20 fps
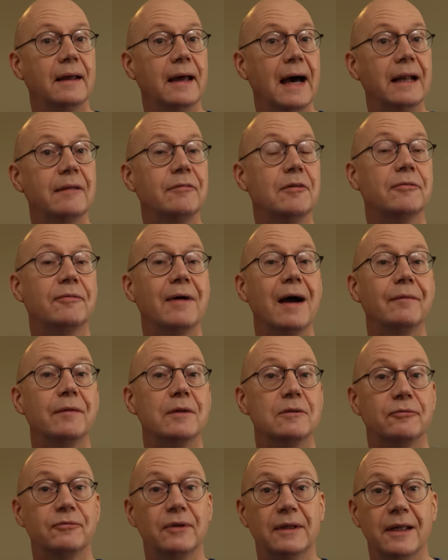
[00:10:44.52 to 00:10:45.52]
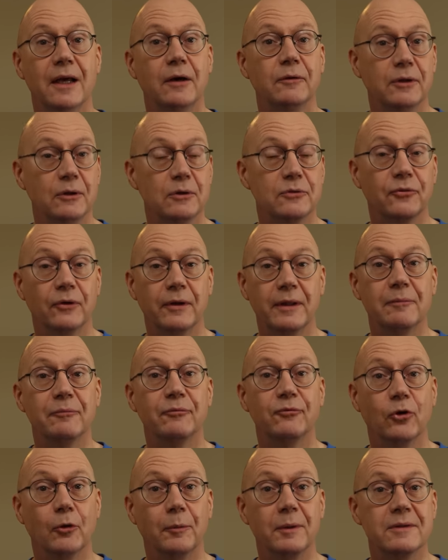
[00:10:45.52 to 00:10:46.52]
And if you found this video useful and
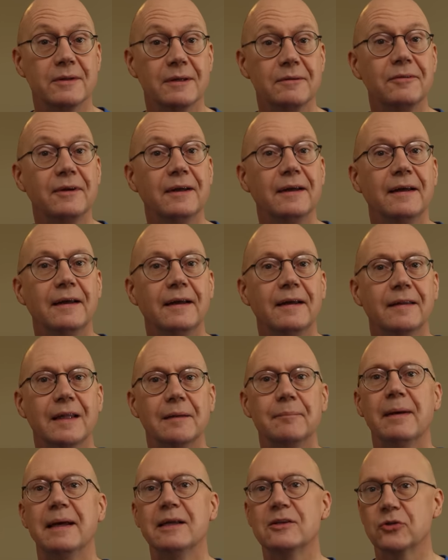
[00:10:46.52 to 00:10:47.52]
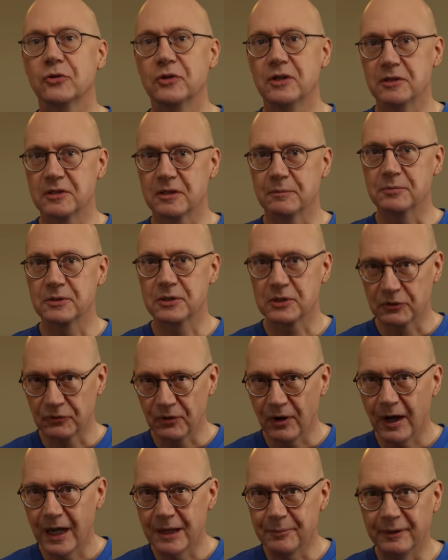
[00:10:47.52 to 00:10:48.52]
informative, then make sure you
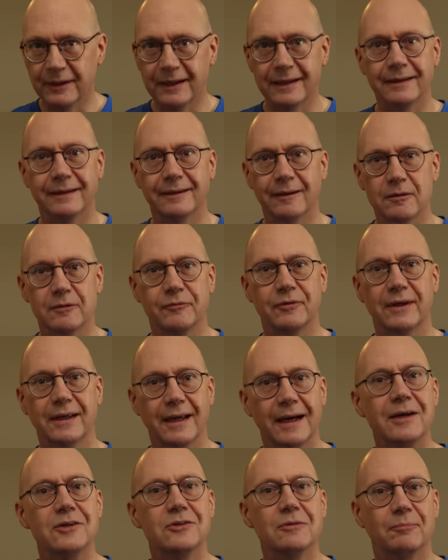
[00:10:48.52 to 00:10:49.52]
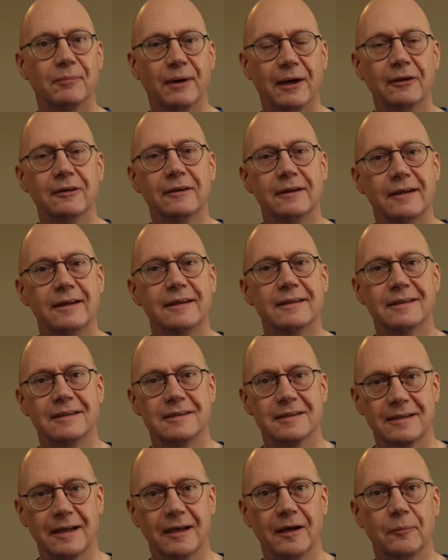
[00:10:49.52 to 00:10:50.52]
subscribe and hit the notification bell to
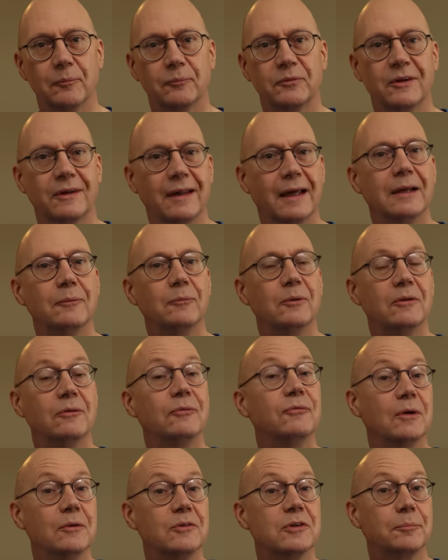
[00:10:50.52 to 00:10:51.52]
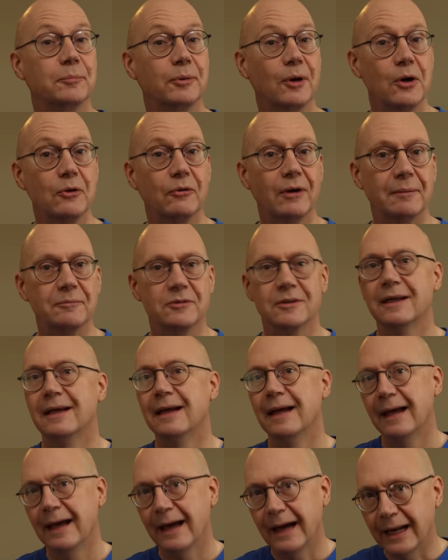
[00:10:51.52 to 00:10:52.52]
stay up to date with future programs.
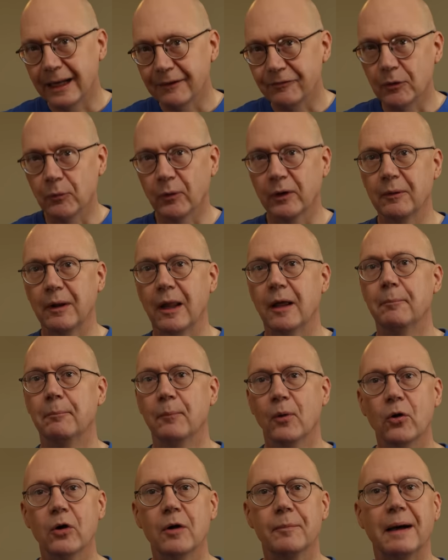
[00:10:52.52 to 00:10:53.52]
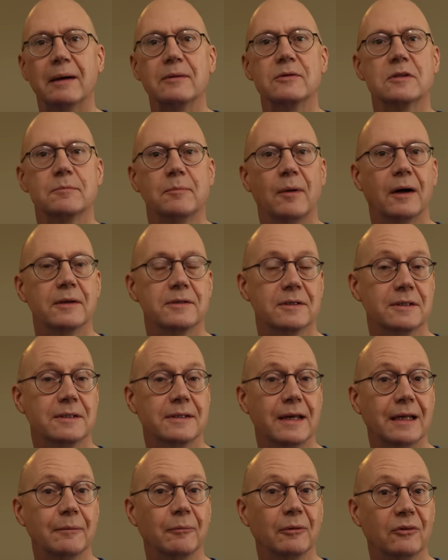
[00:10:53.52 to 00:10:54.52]
And if you want to learn more about smart
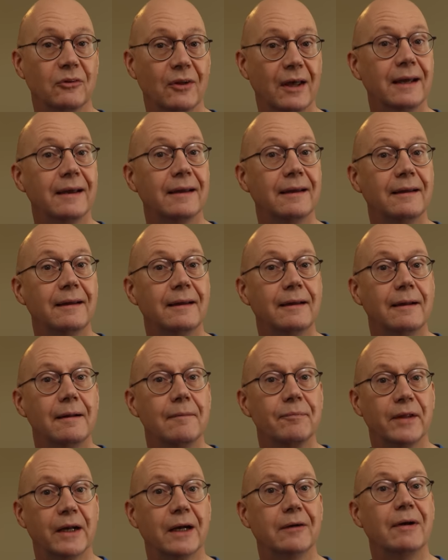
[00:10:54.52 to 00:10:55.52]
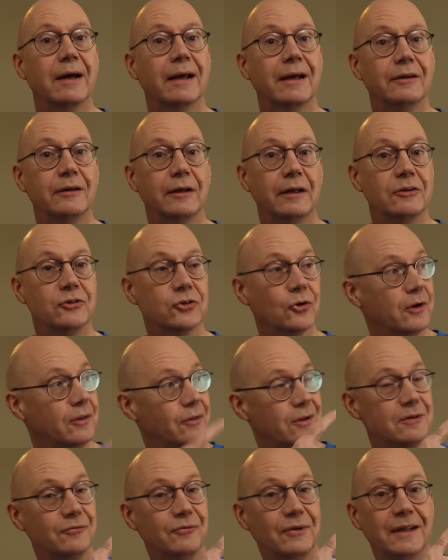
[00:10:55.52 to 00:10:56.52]
sustainable tech, then I reckon you'll enjoy
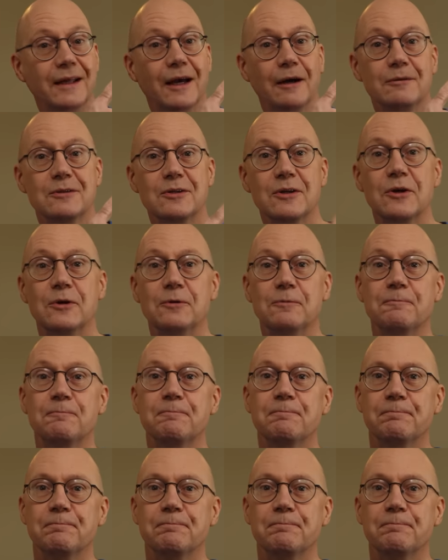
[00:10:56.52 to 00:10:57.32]
this video too.